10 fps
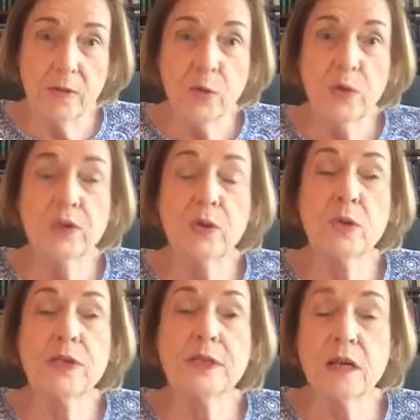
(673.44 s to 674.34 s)
with the
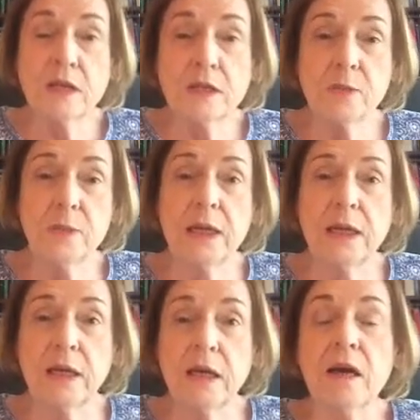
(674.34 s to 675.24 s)
results
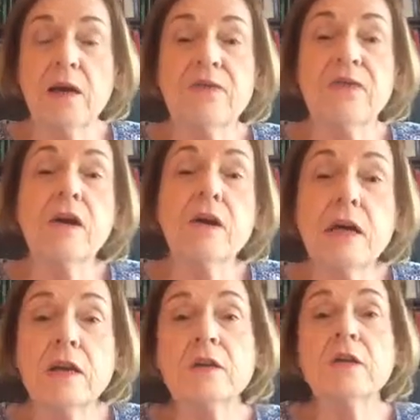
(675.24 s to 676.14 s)
being a
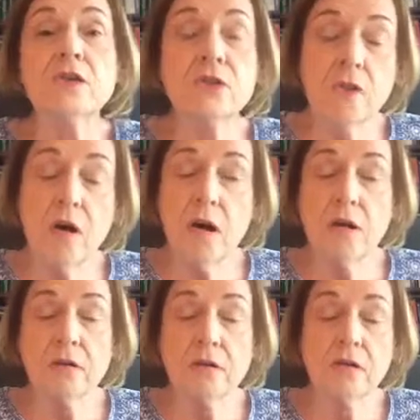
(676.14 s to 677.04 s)
very good start
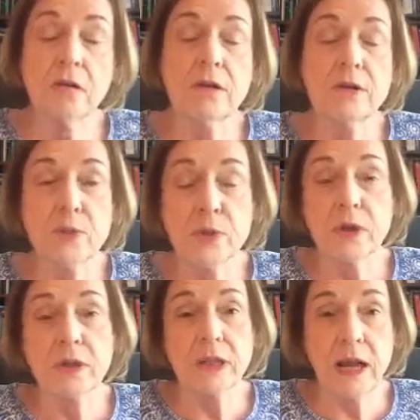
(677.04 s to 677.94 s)
on the
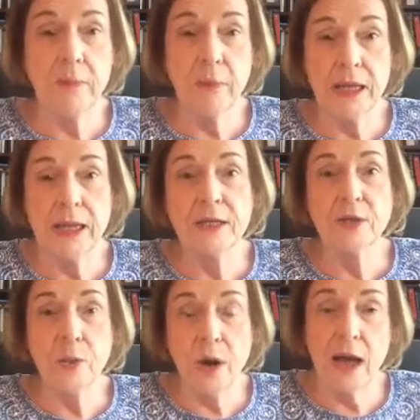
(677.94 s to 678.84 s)
book that I plan
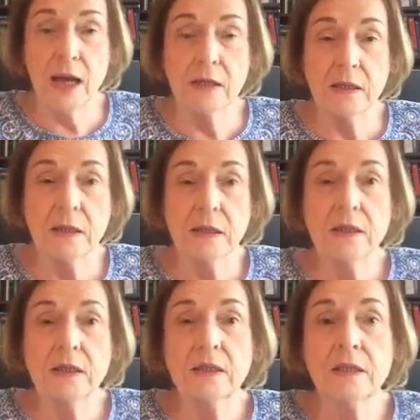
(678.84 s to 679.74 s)
to write,
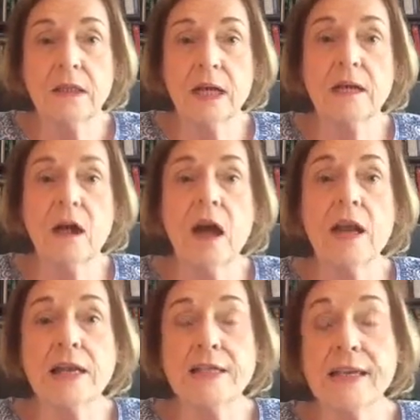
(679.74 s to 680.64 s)
that
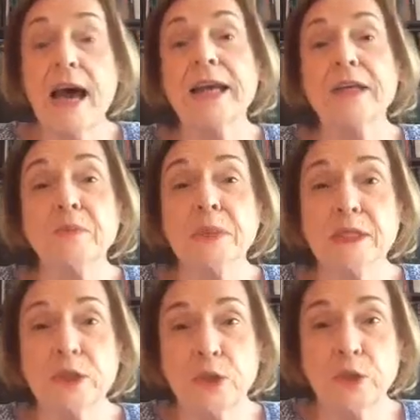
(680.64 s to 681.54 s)
God has guided me
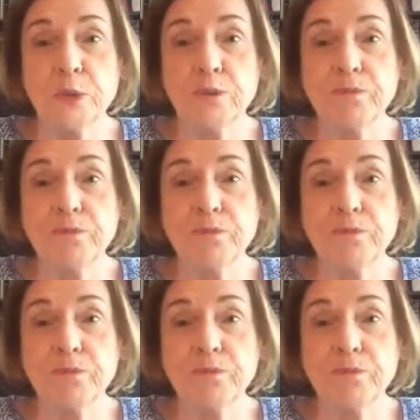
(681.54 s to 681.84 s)
to do.